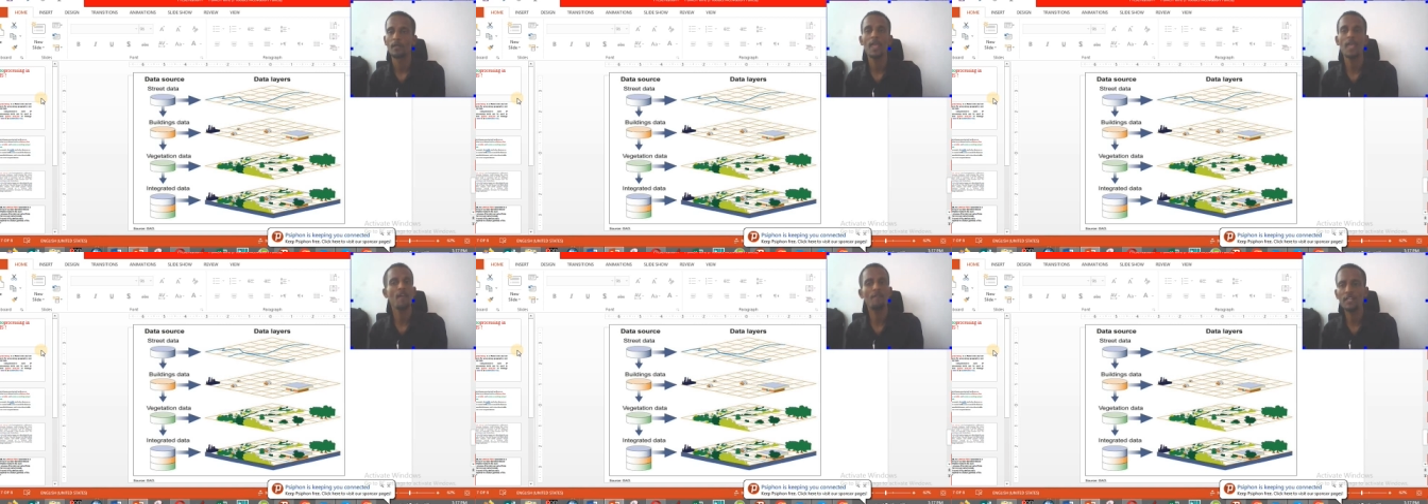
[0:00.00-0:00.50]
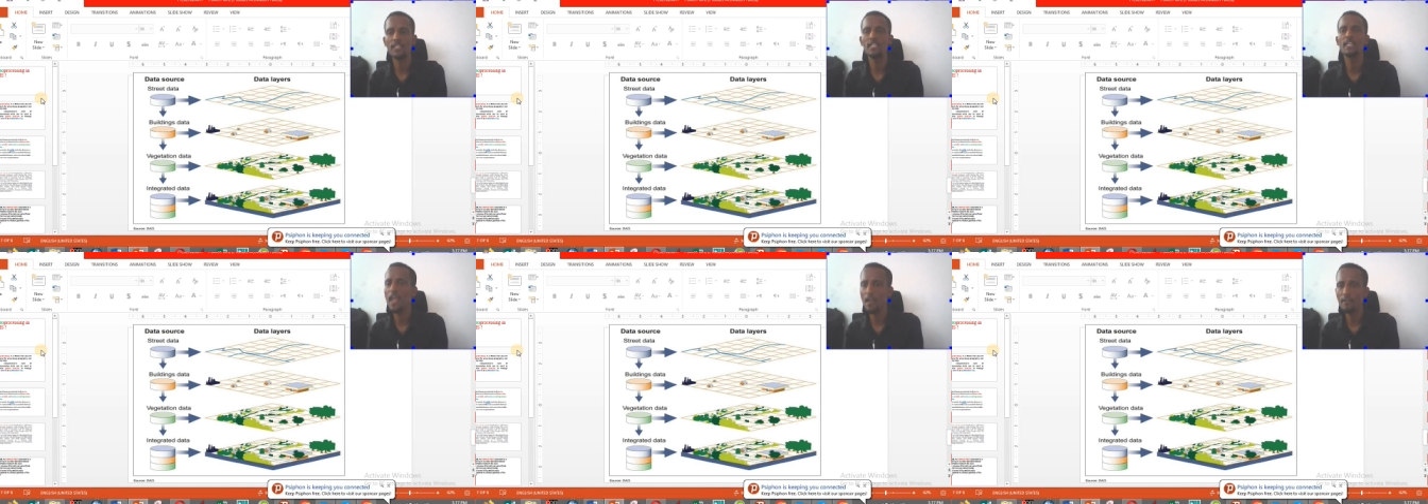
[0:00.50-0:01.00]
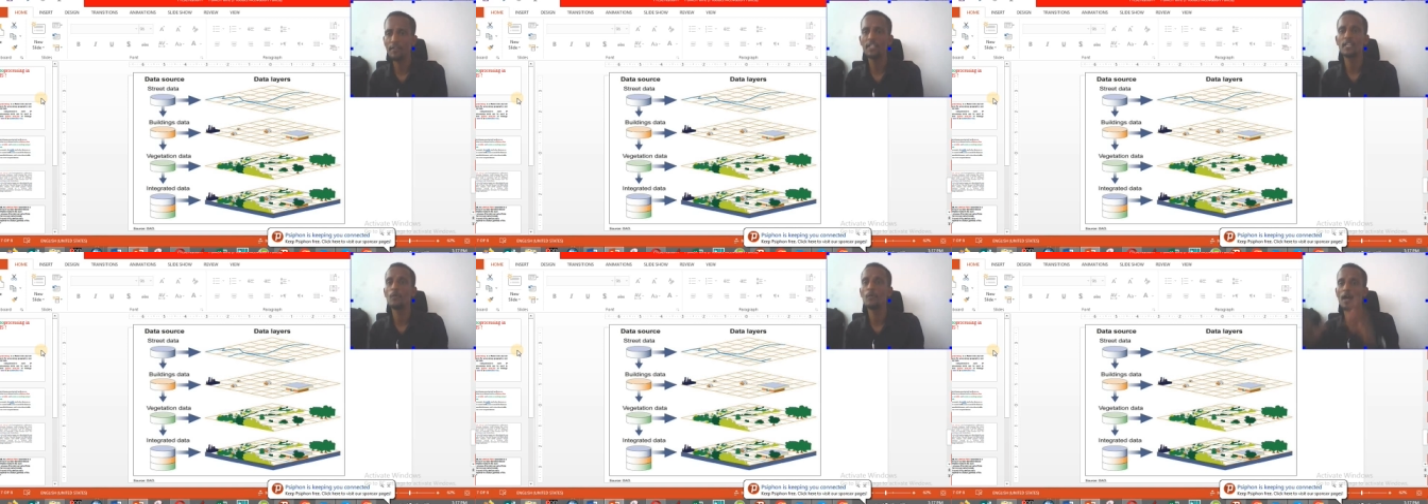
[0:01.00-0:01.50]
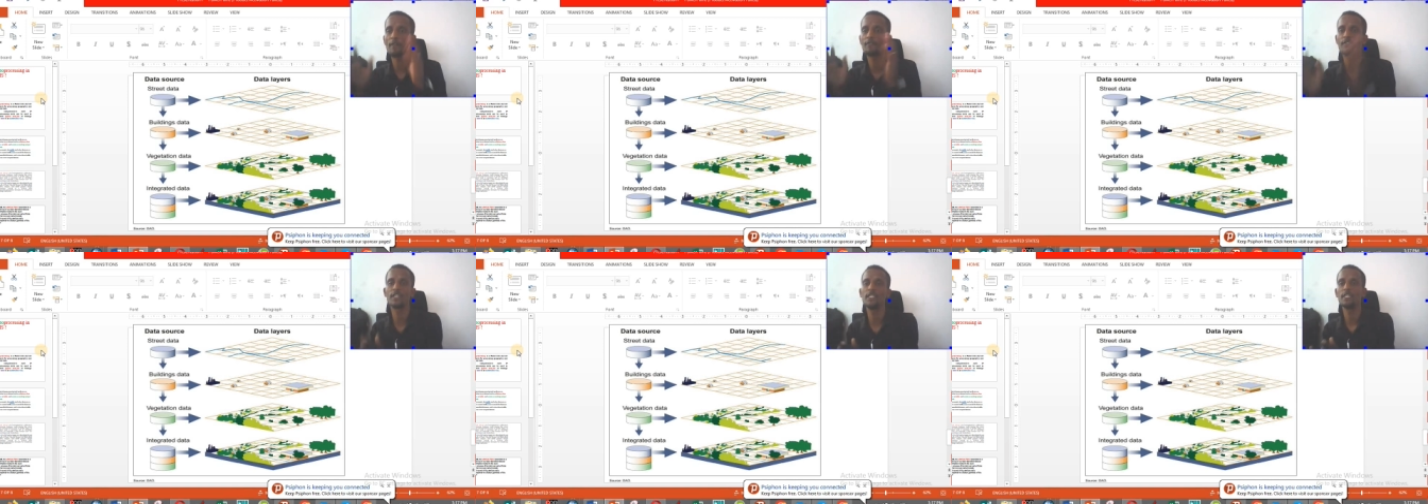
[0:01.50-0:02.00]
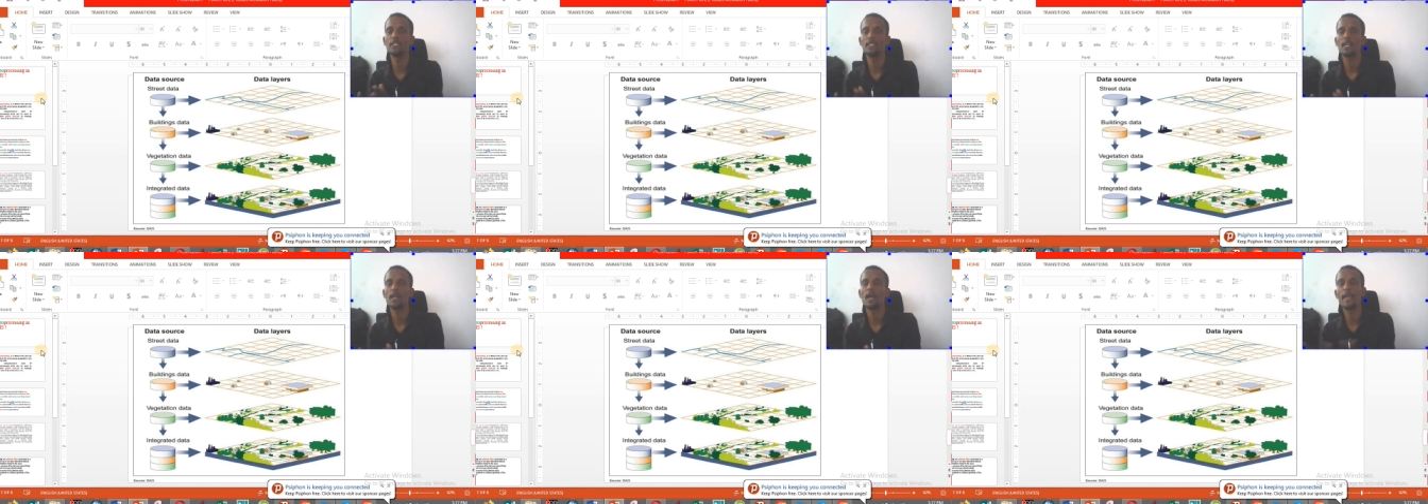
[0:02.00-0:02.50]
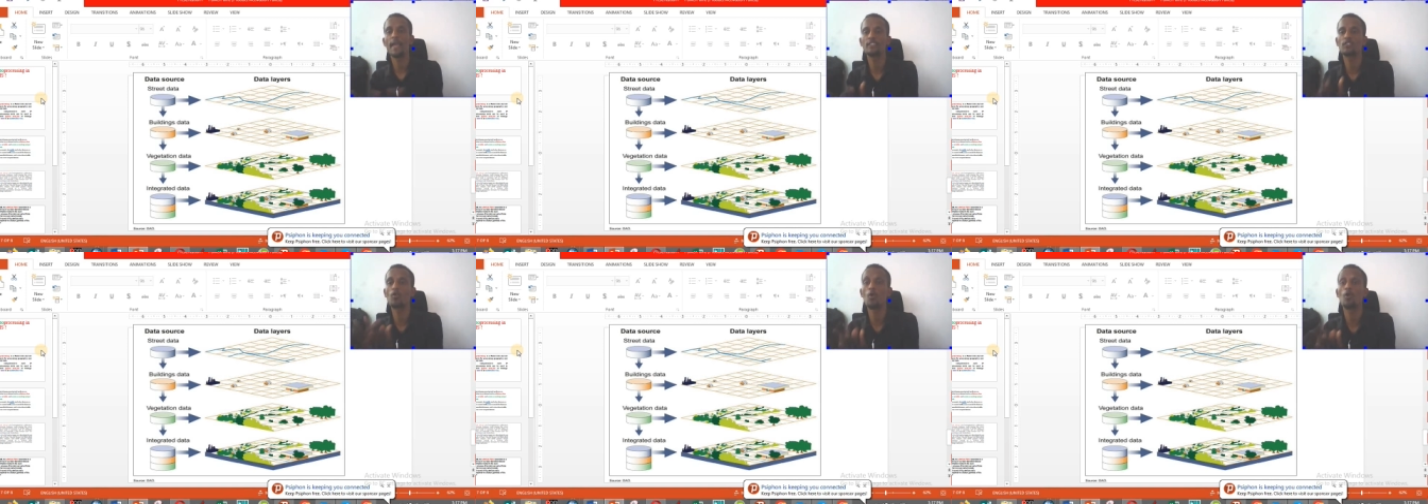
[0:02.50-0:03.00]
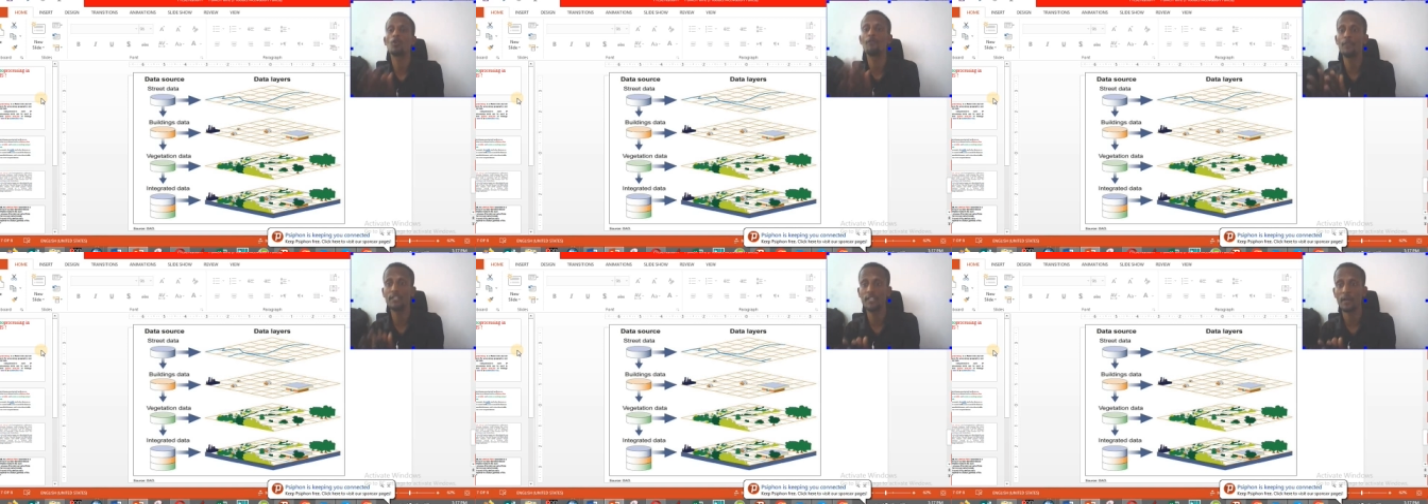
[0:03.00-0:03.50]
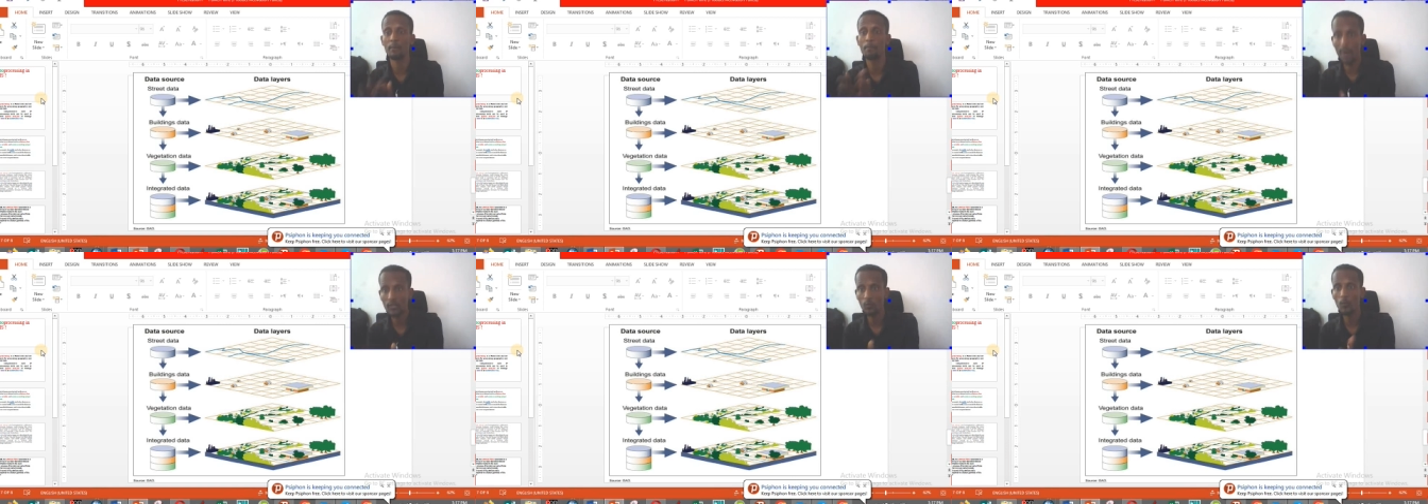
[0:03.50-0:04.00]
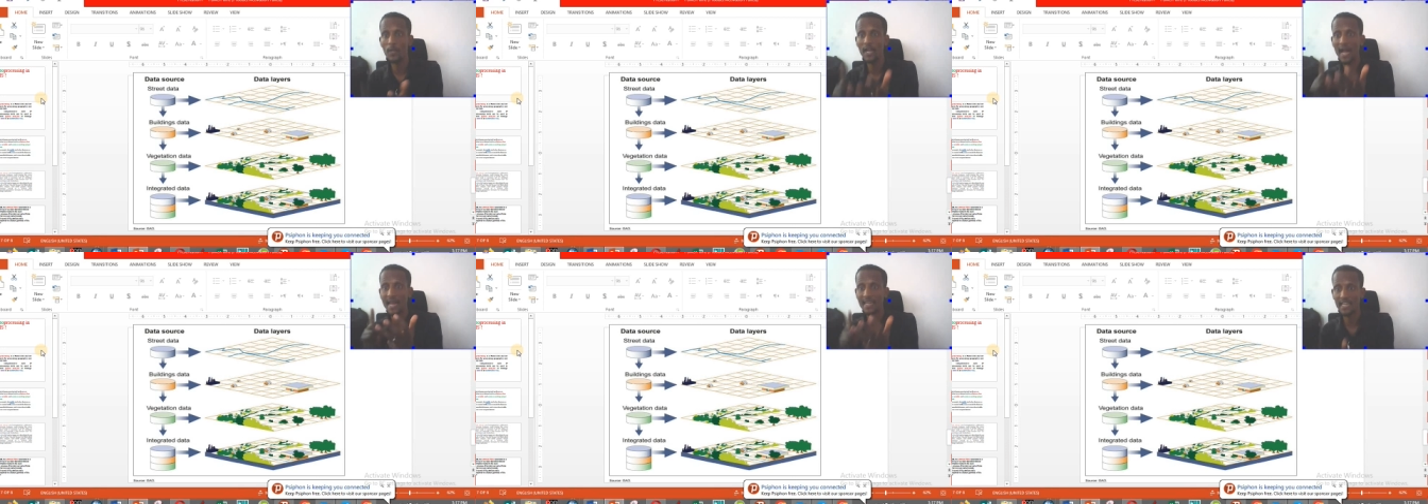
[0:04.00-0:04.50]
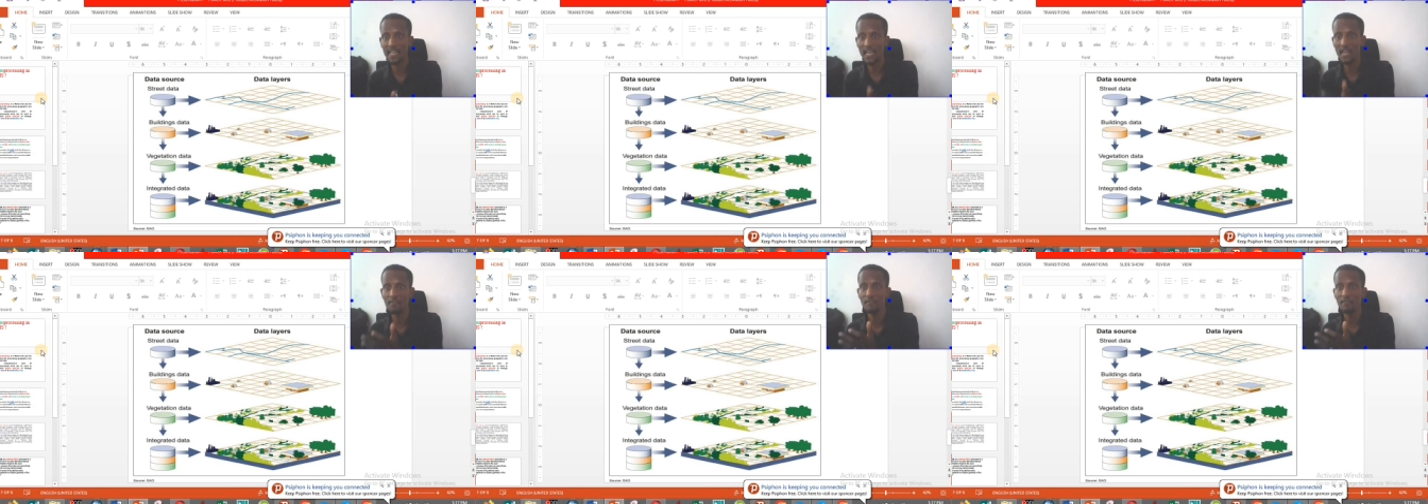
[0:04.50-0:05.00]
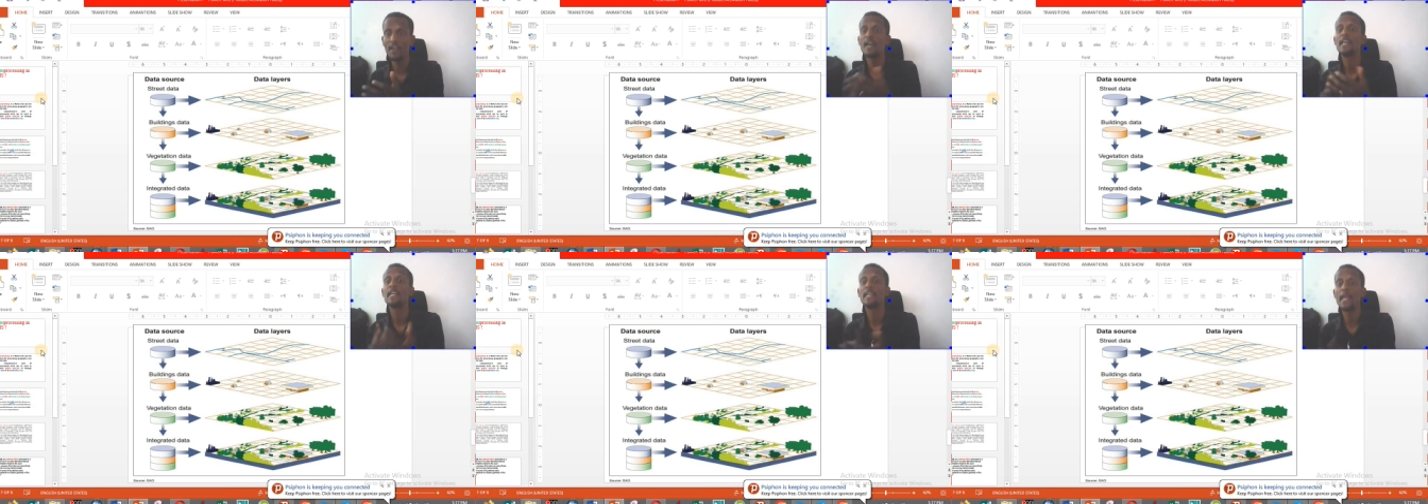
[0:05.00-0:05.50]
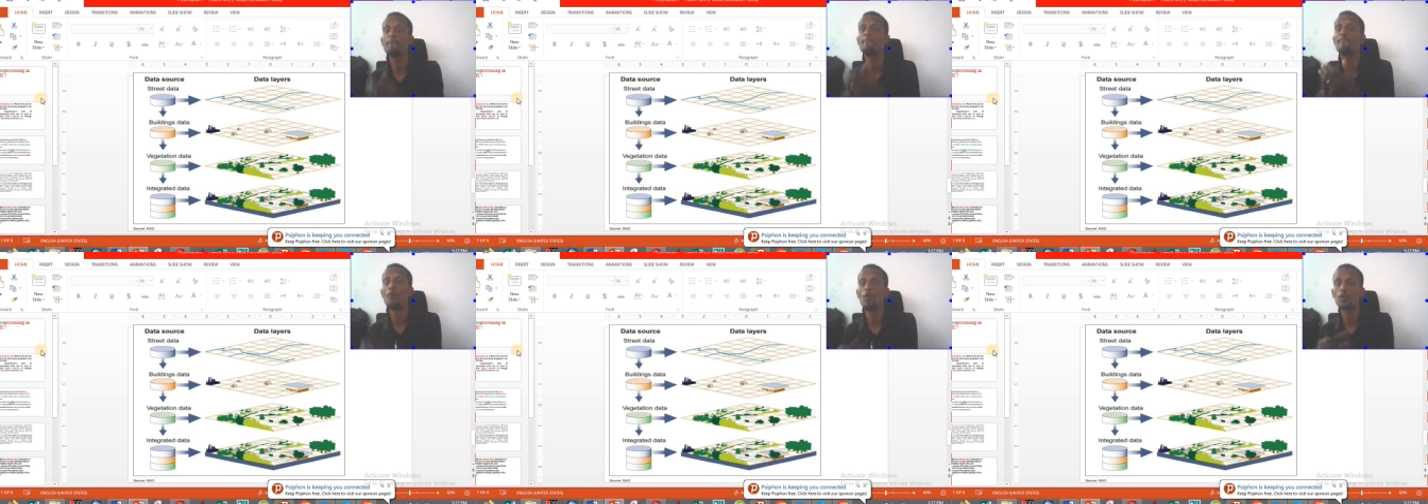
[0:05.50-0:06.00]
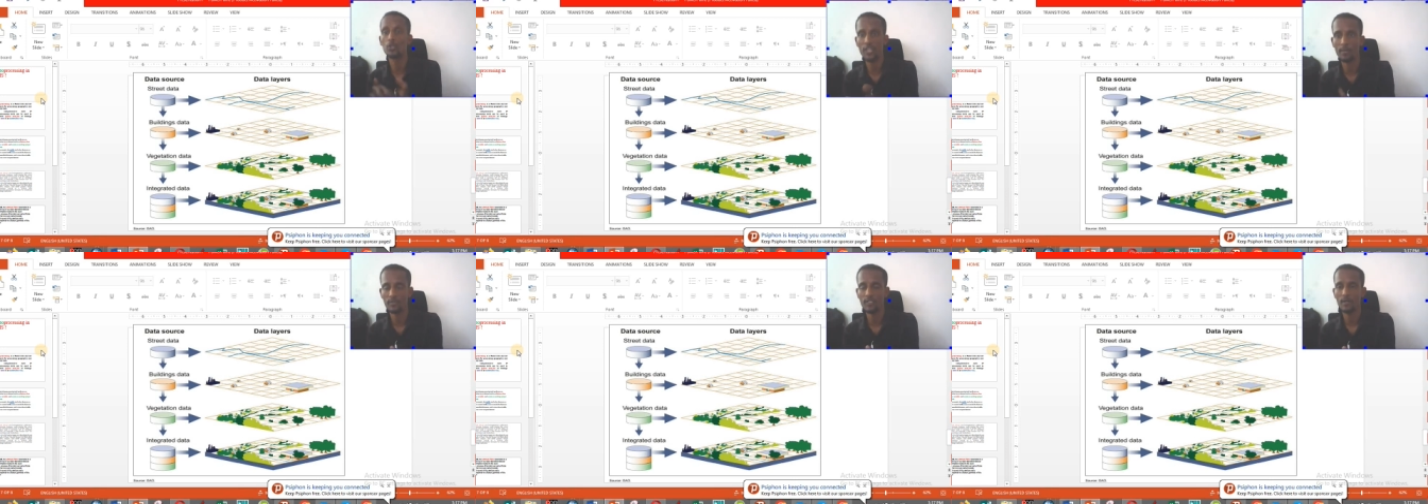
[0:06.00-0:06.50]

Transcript: Everything we have seen is called feature, but we can give name for them.